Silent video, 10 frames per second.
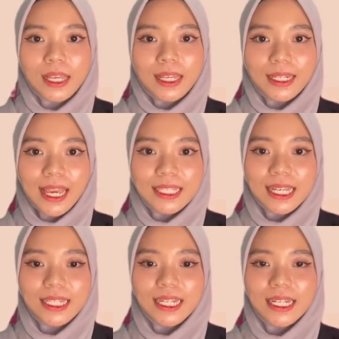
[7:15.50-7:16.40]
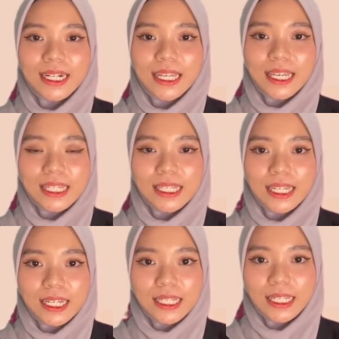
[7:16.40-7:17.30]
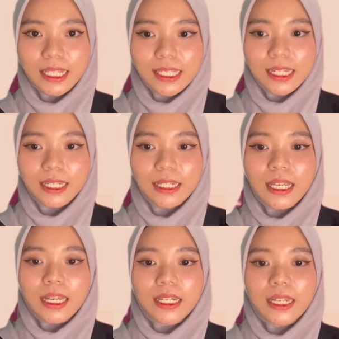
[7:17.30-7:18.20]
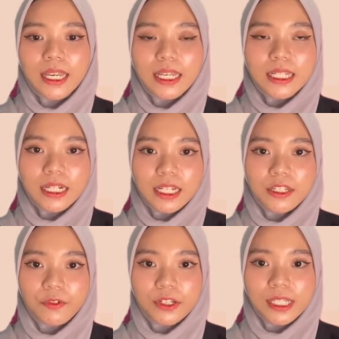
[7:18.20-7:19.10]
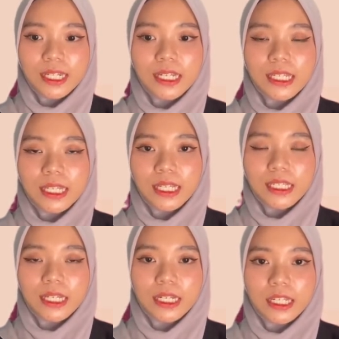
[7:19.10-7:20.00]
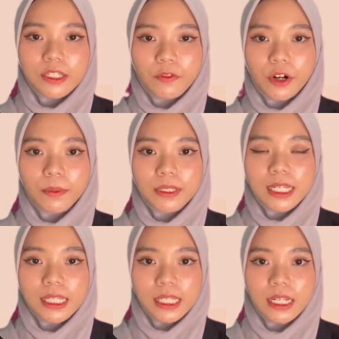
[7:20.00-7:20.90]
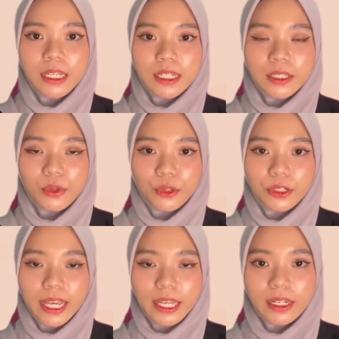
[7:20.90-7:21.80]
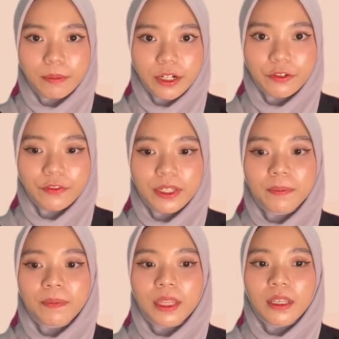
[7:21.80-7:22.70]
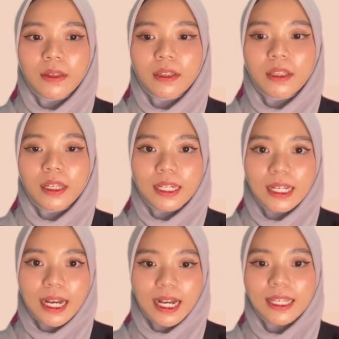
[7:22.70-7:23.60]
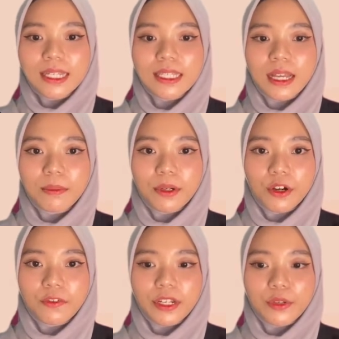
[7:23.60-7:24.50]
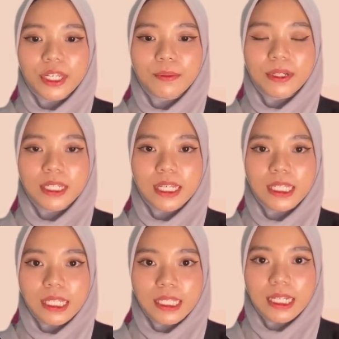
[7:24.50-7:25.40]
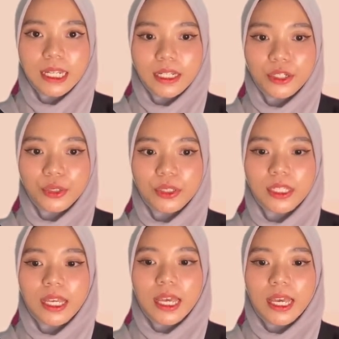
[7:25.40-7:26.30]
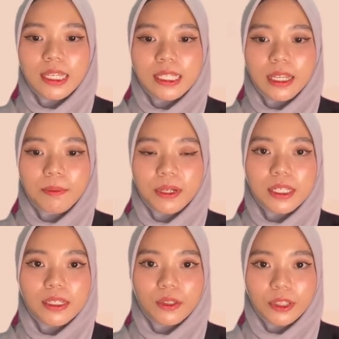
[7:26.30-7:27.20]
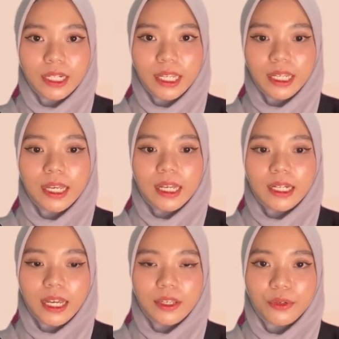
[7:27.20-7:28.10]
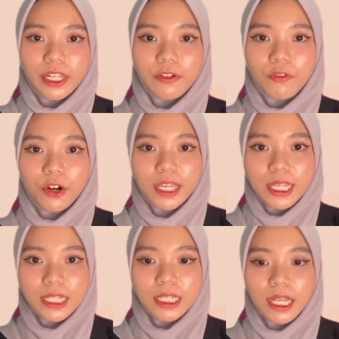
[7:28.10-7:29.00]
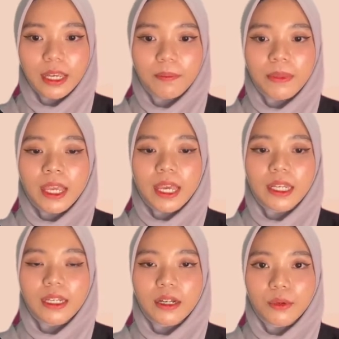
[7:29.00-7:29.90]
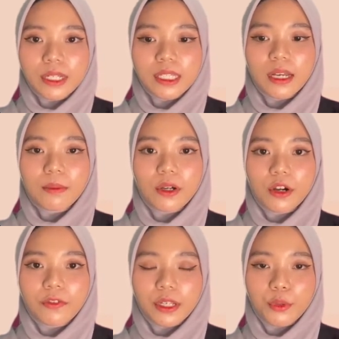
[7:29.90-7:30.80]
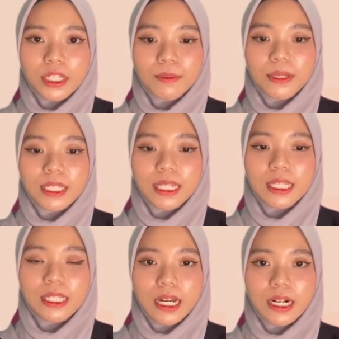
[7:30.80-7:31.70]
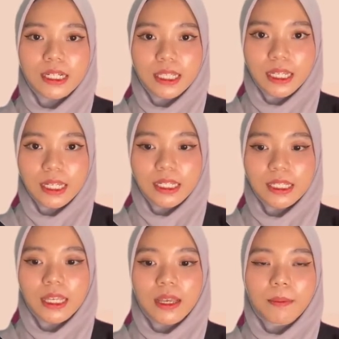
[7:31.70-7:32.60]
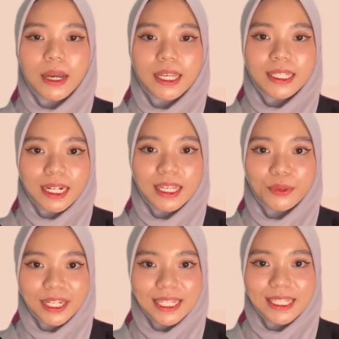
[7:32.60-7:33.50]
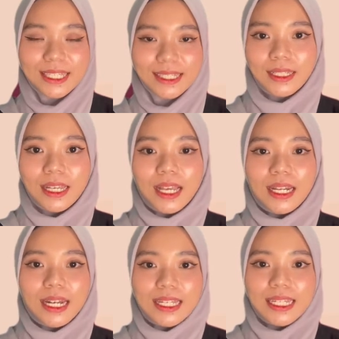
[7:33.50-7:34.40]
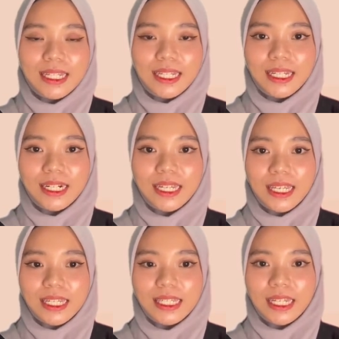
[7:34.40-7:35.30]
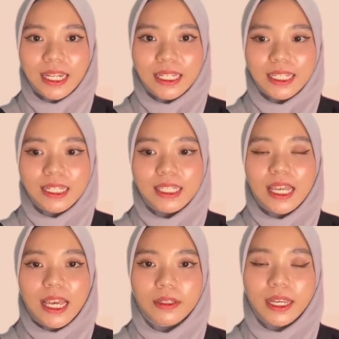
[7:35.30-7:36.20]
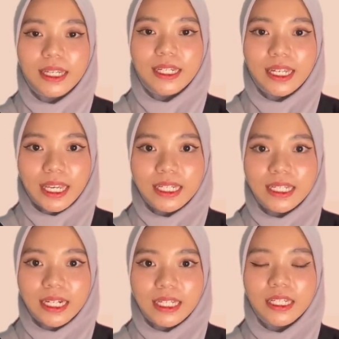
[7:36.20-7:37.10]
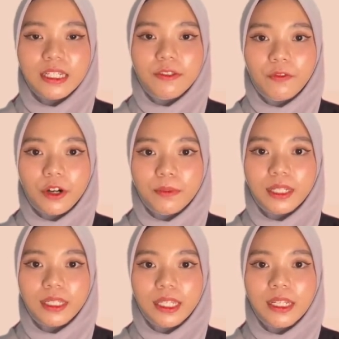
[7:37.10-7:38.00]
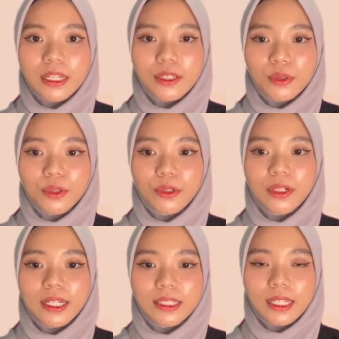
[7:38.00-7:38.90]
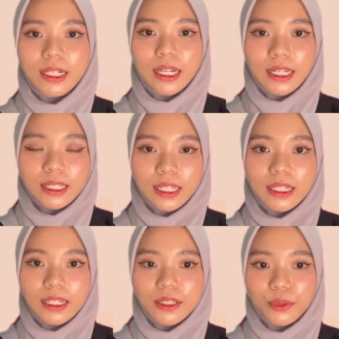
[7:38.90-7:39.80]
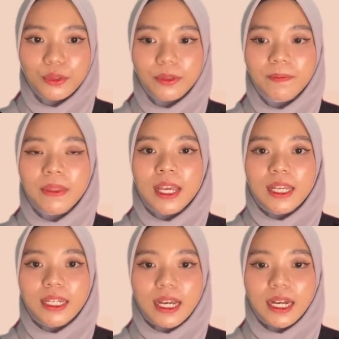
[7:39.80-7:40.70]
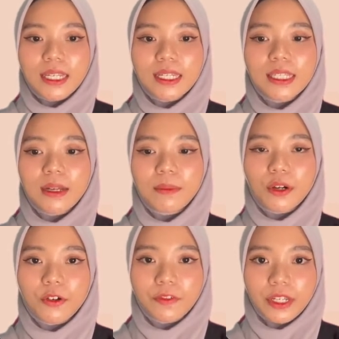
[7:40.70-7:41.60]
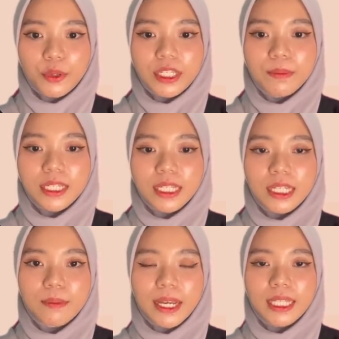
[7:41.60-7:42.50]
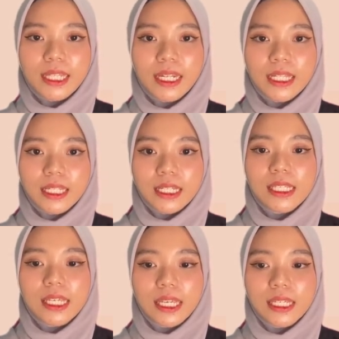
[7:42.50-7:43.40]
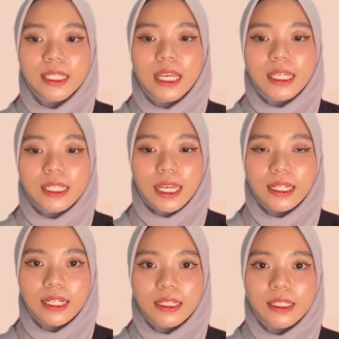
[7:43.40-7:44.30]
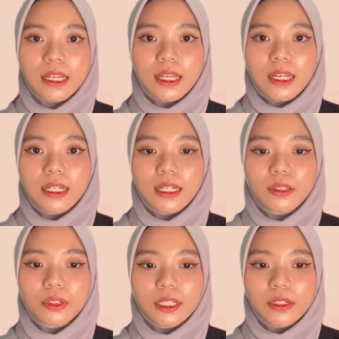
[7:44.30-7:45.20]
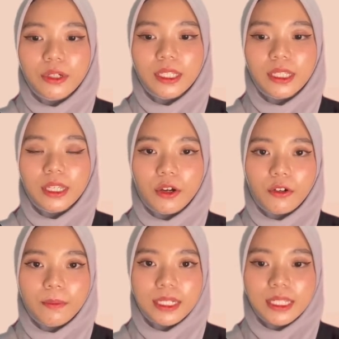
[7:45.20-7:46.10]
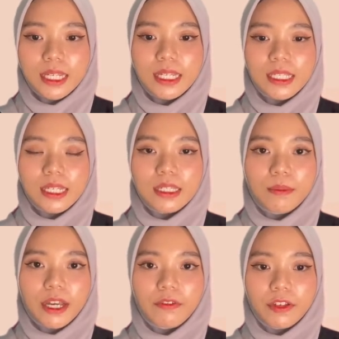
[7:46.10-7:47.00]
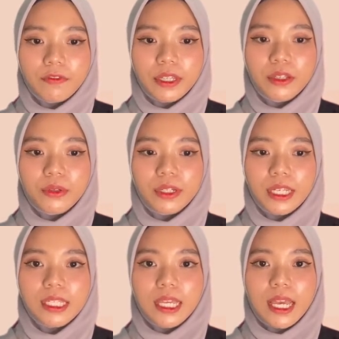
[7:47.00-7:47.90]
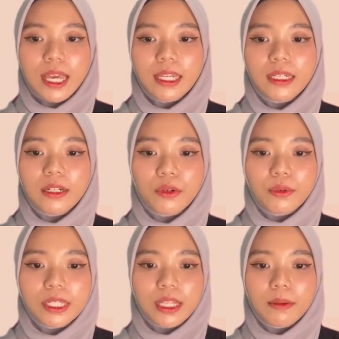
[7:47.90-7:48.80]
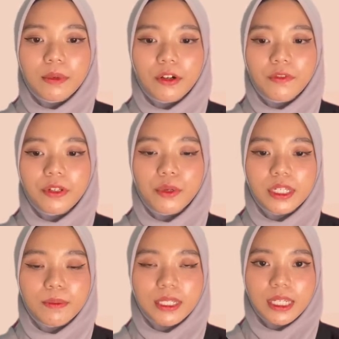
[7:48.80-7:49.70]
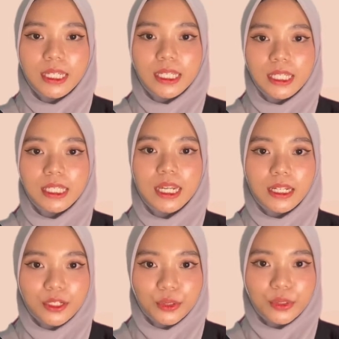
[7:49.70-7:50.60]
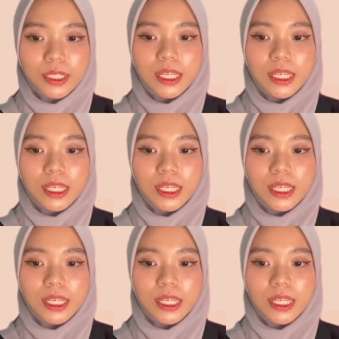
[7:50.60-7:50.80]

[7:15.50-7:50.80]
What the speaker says: Next category is senior citizen. The age range for senior citizen is from 16 years old and above. The highest number of requests purchased is leather shoes and slippers, totaling 9 units for each type, and the lowest number of requests purchased are sneakers by 3 units. Last category is teenagers, and the age range is from 13 years old until 19 years old. The highest number of requests purchased by teenagers is sandals. The total quantity of purchase is by 15 units, and the lowest number of requests purchased is leather shoes,